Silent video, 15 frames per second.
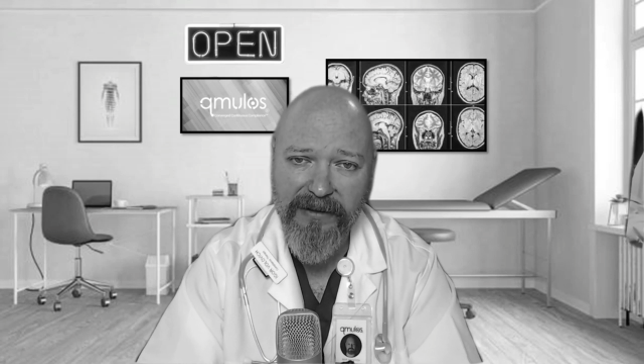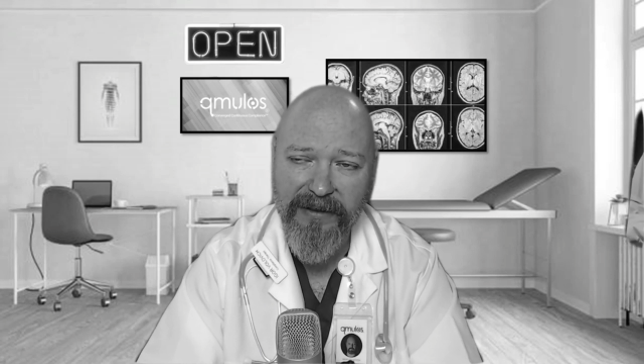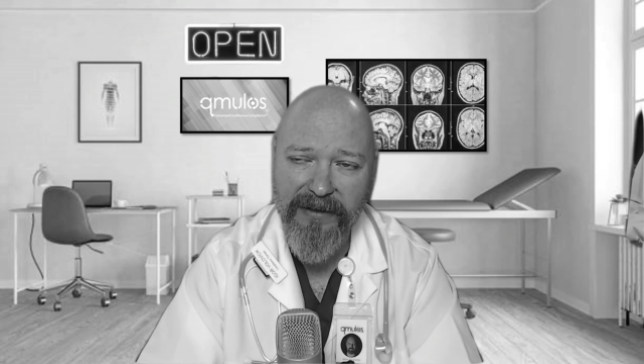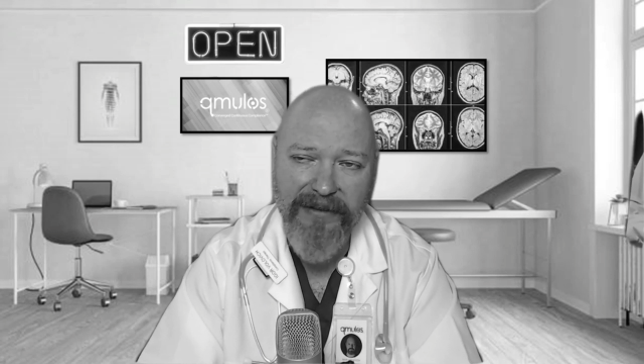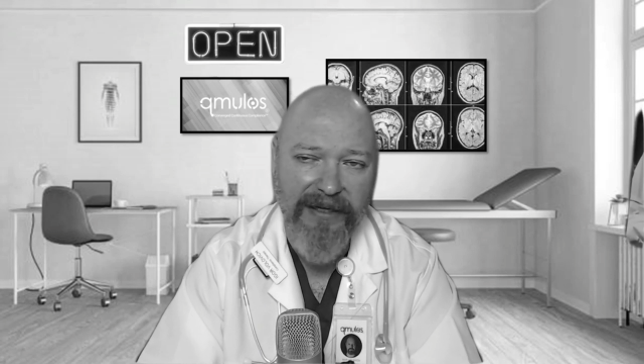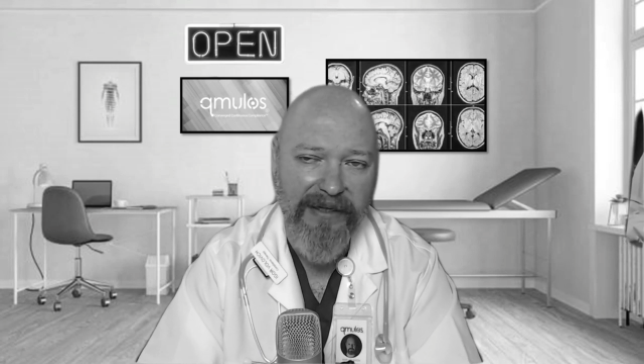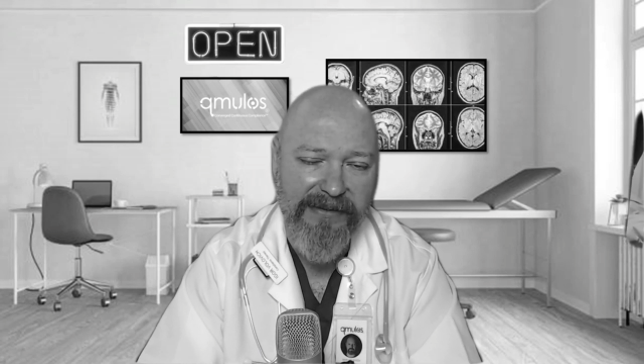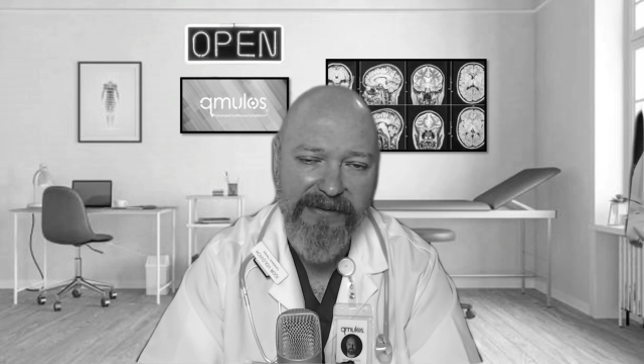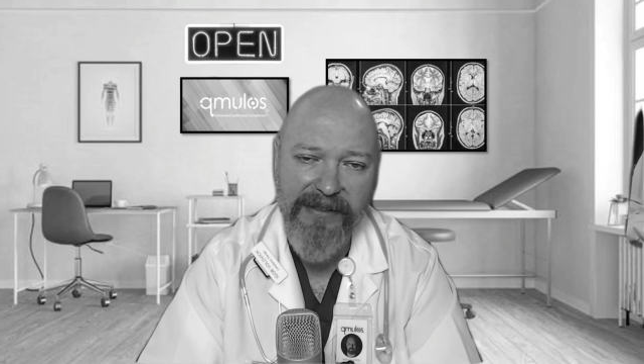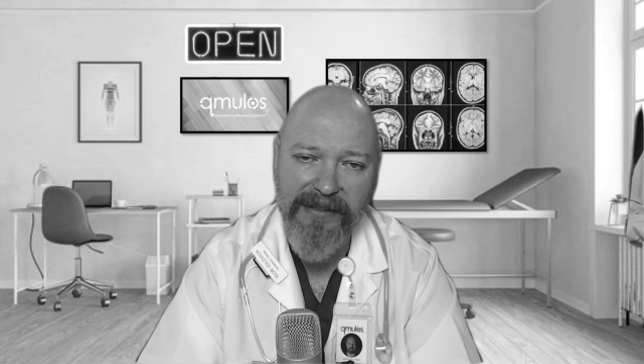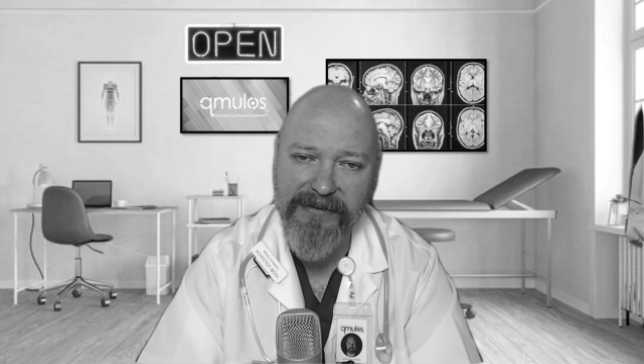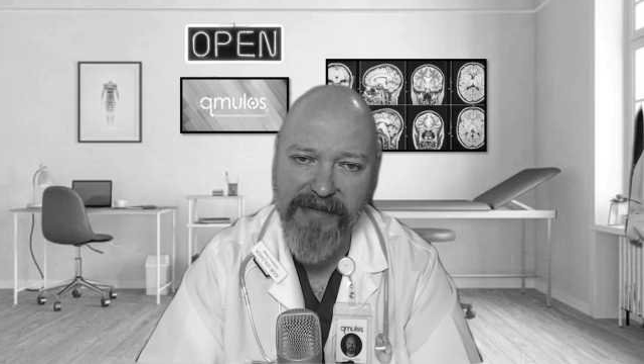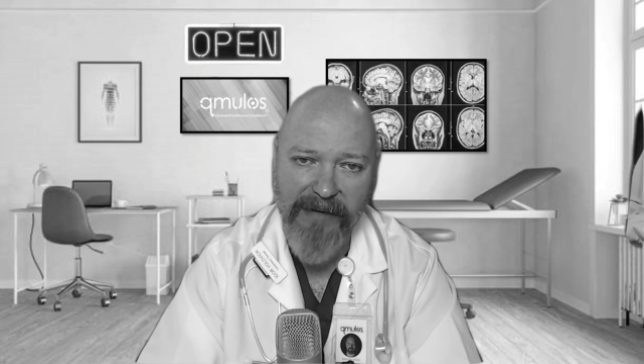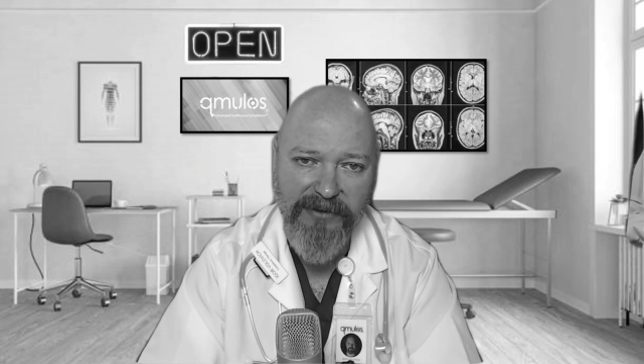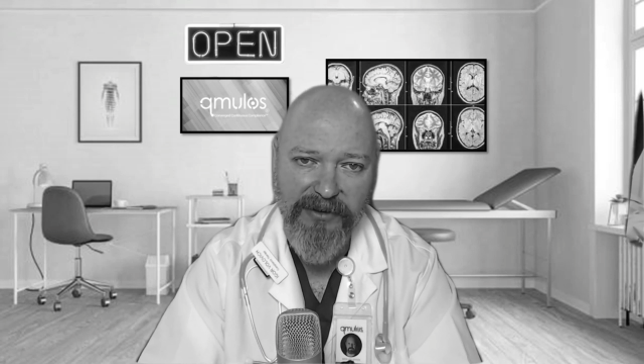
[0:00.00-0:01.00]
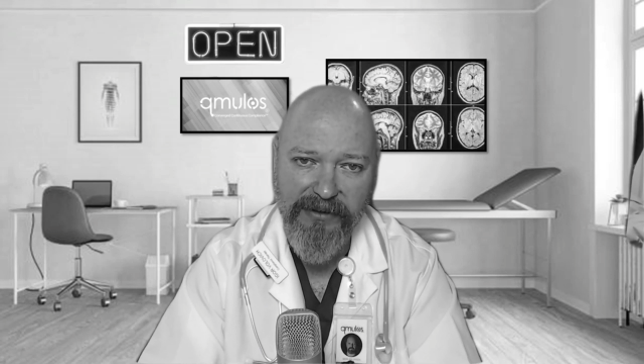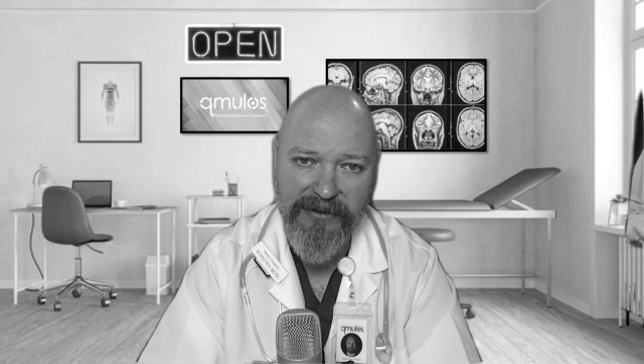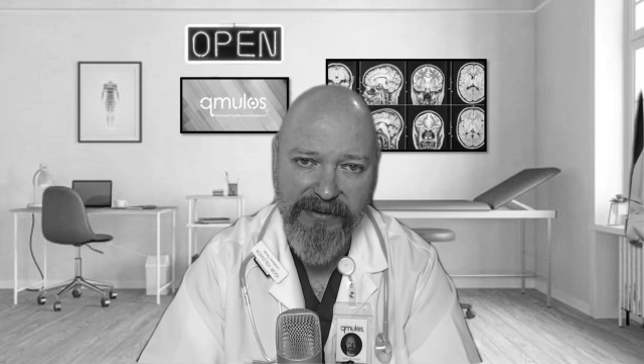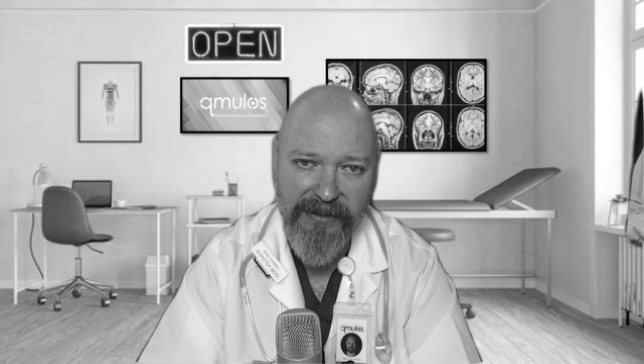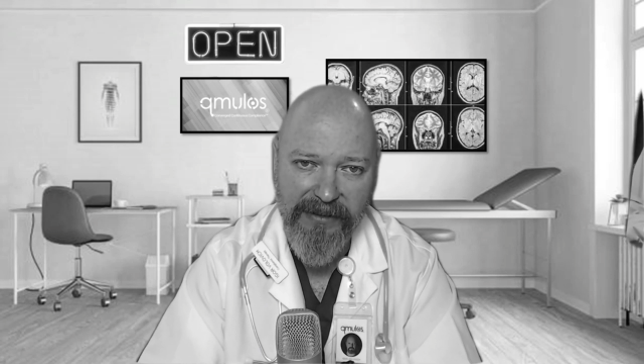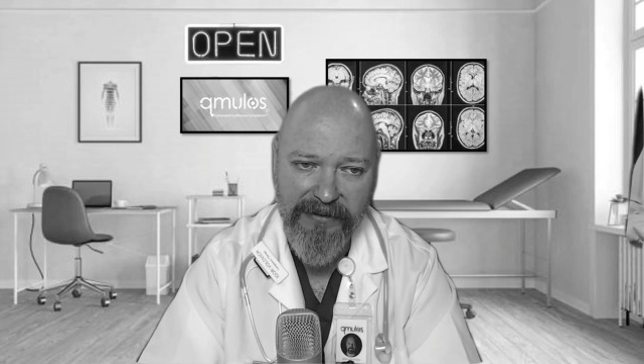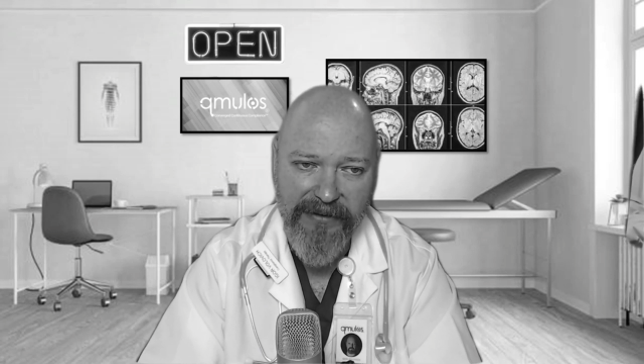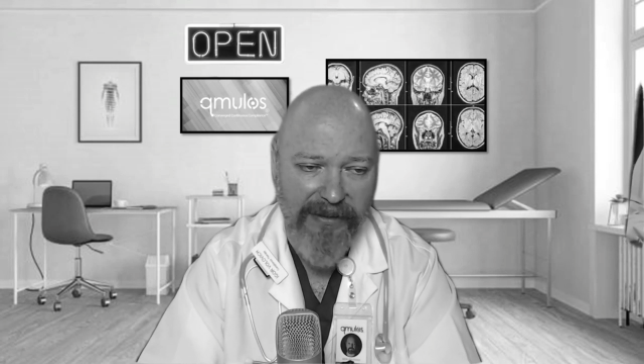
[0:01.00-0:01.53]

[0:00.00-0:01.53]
then that C is absolutely silent.